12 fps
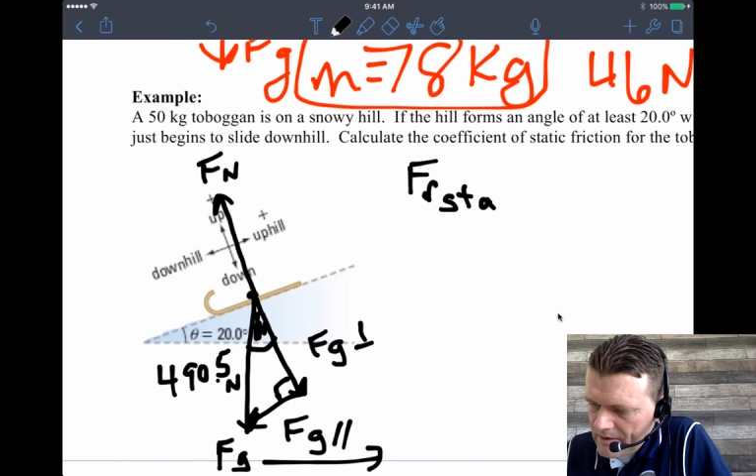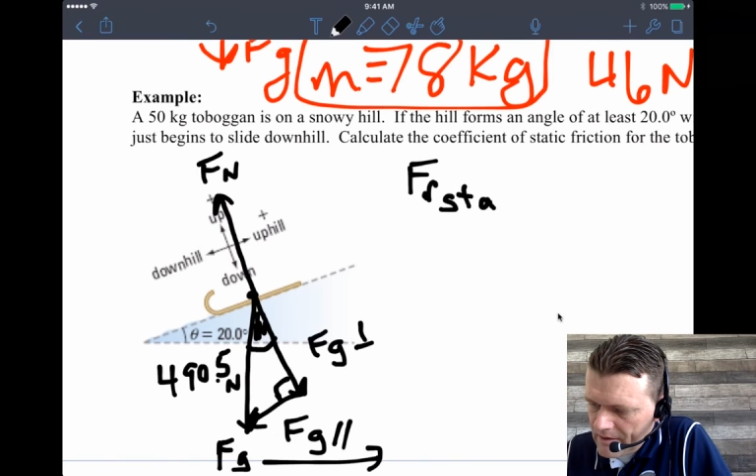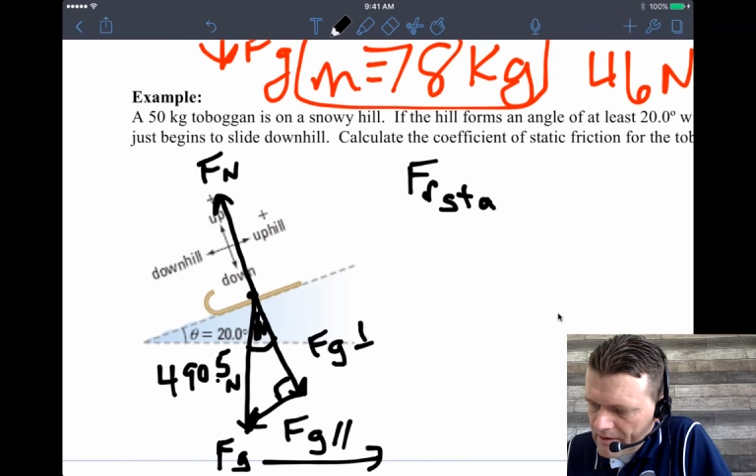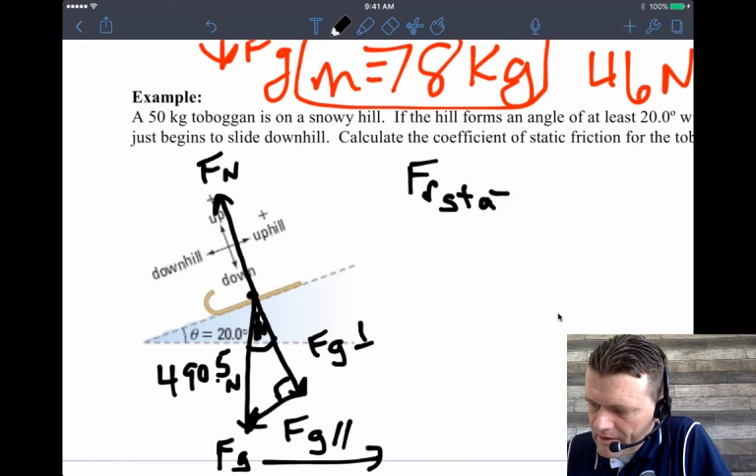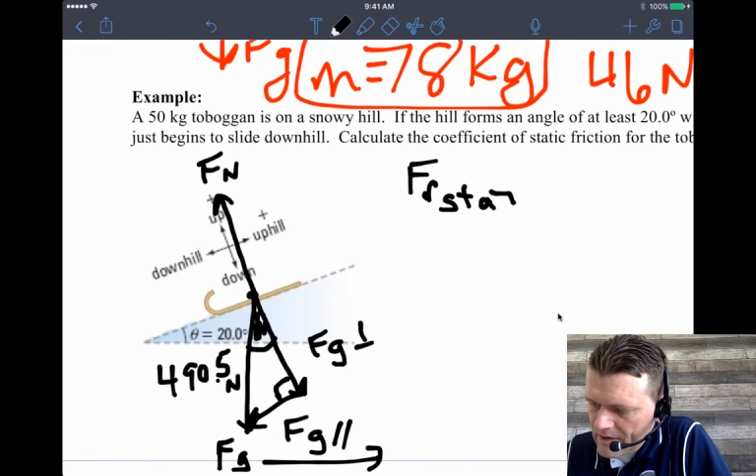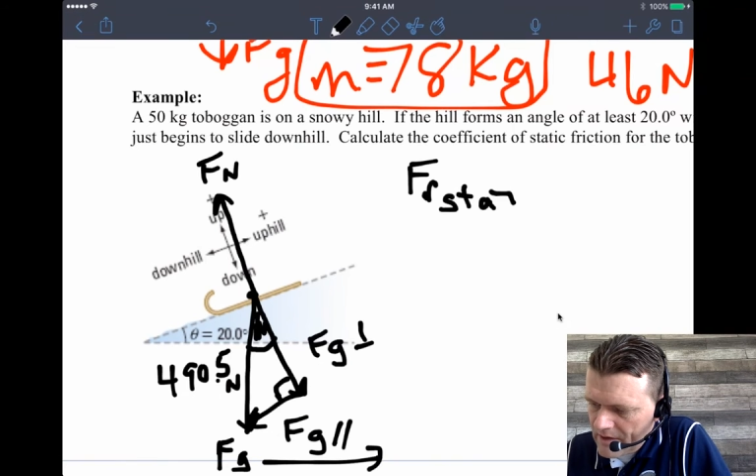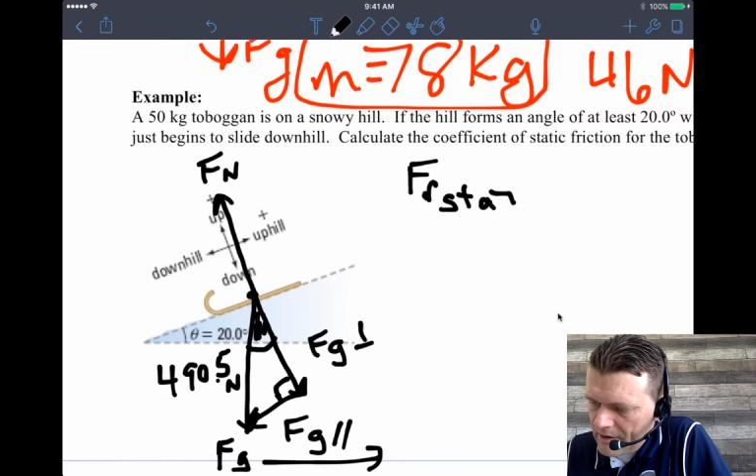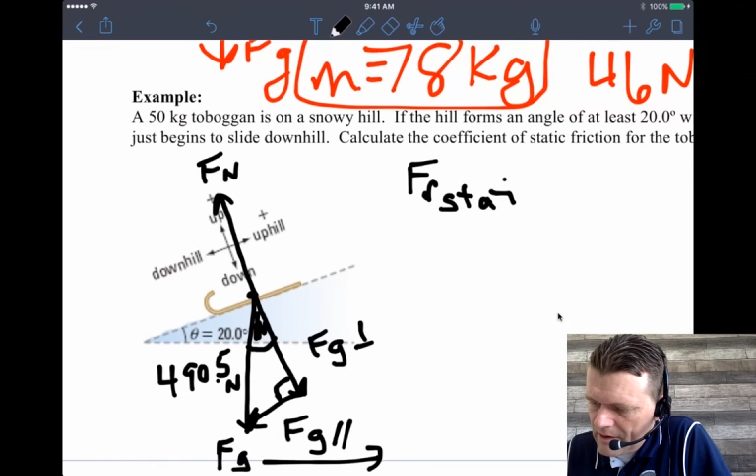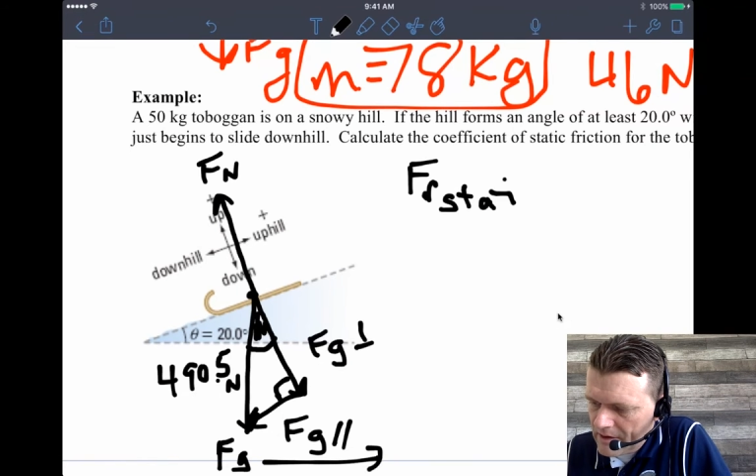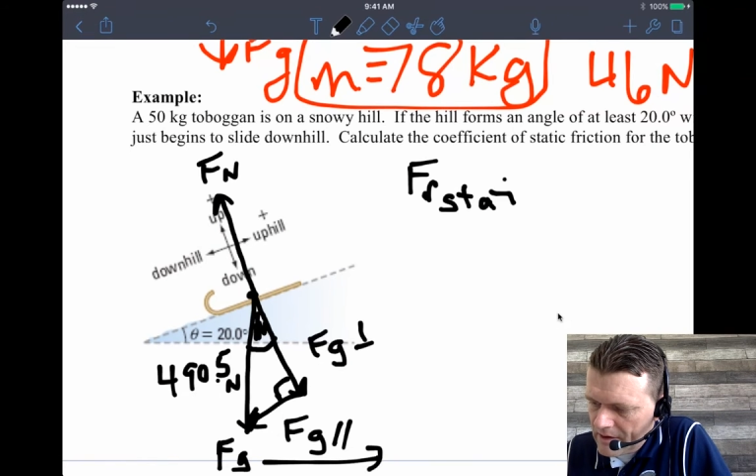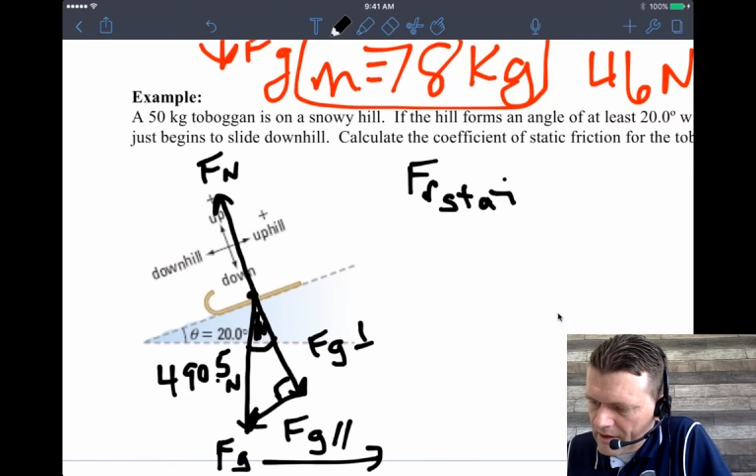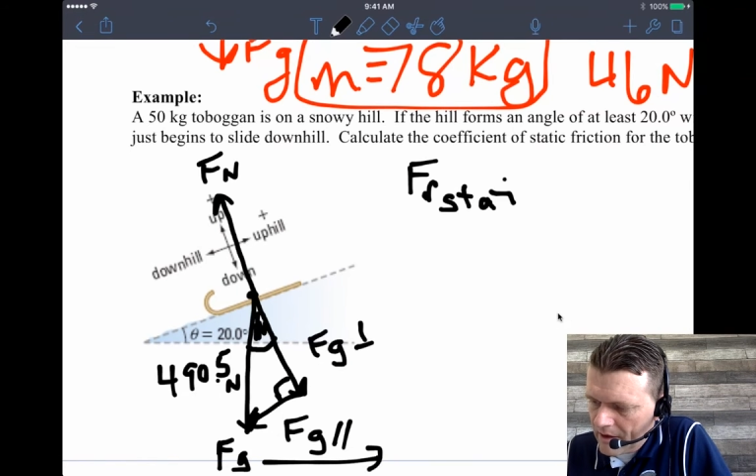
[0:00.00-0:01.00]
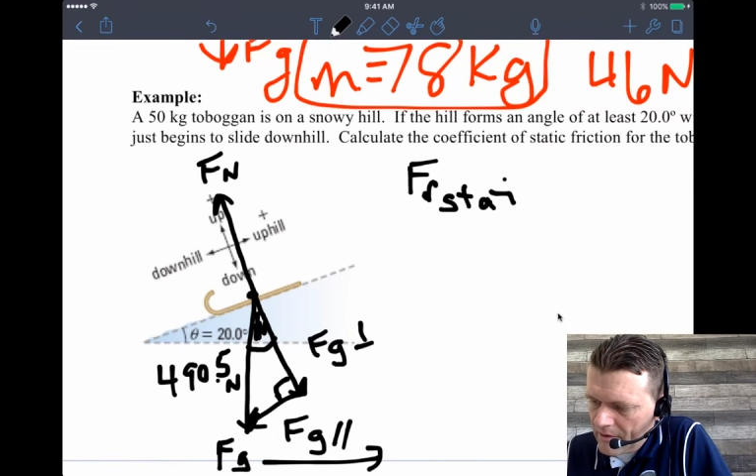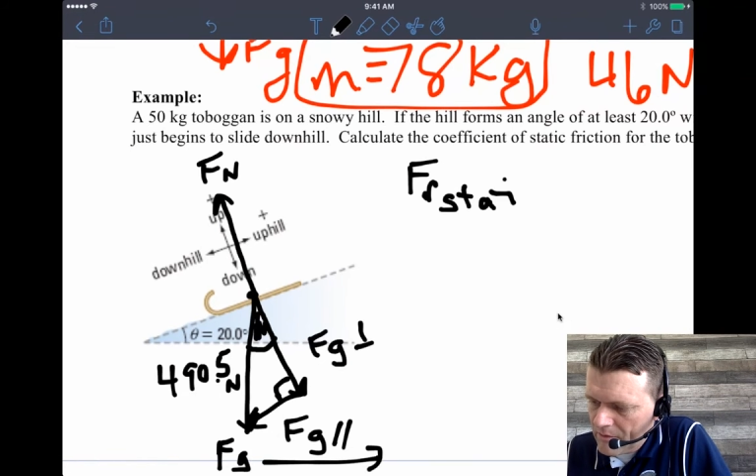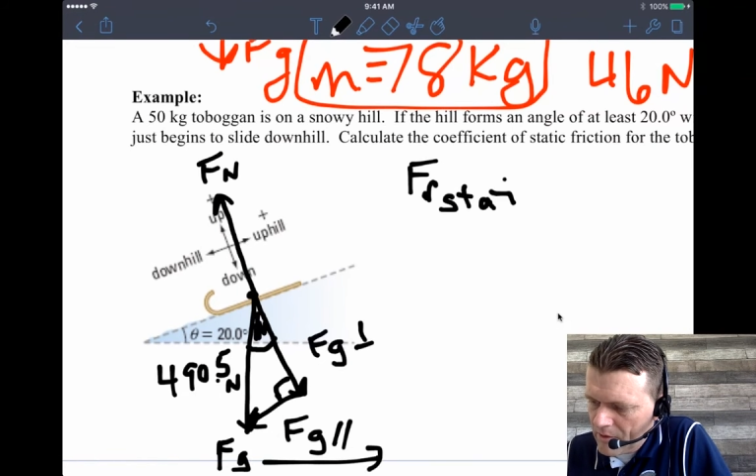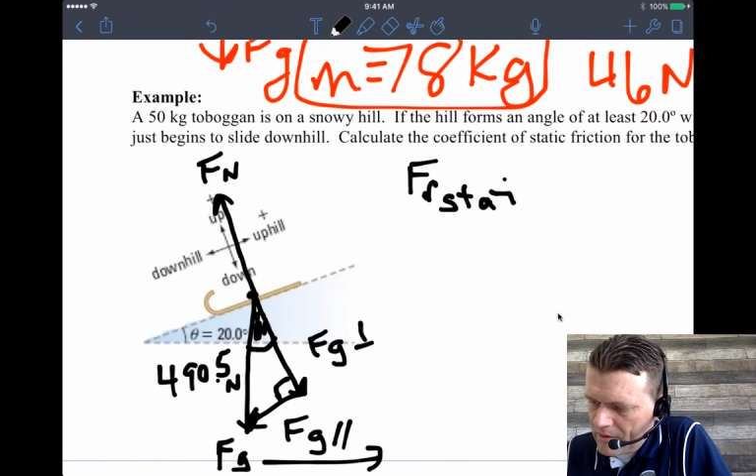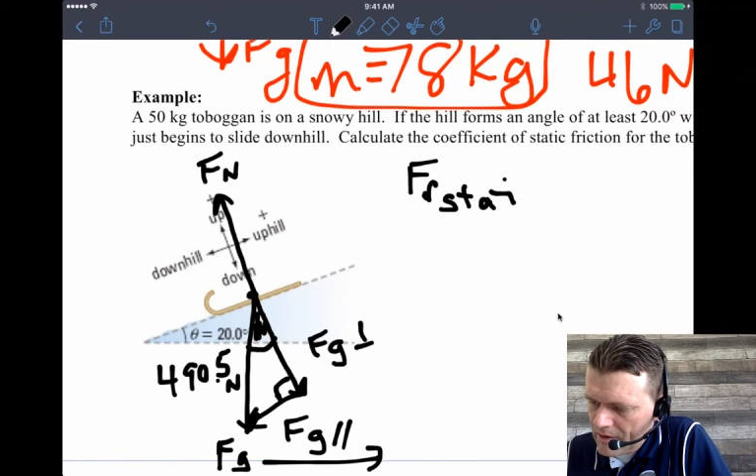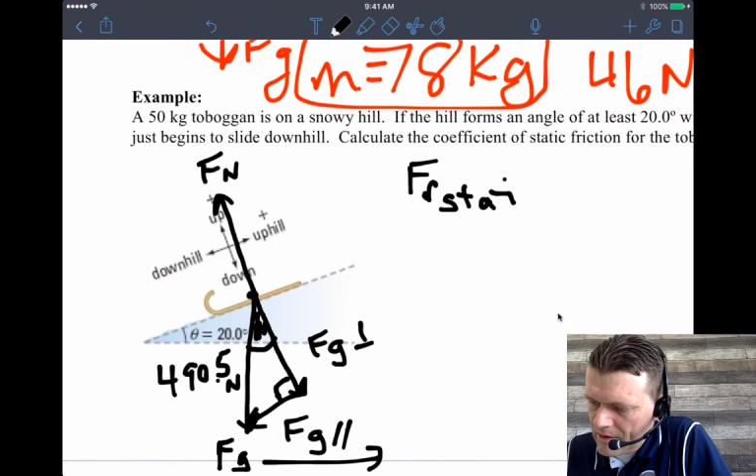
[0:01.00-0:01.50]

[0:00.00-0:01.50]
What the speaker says: is how I think I wrote it